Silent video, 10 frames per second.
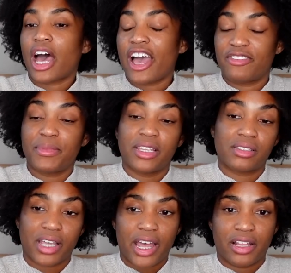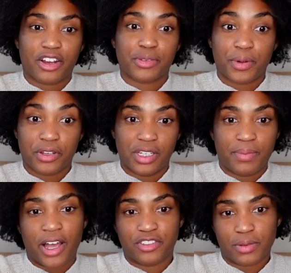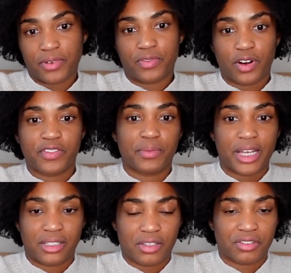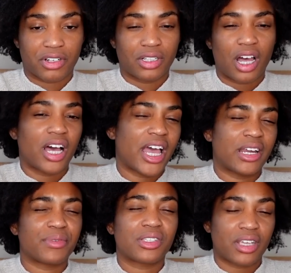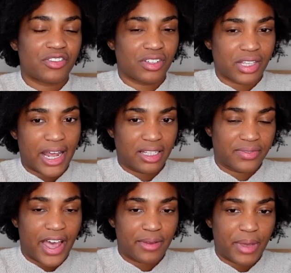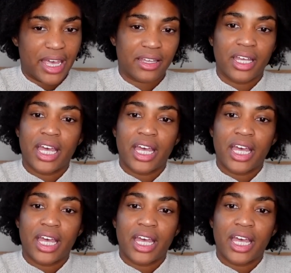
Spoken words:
I've made Stylark's Percy poncho before for my sister-in-law, and it was such a satisfying make.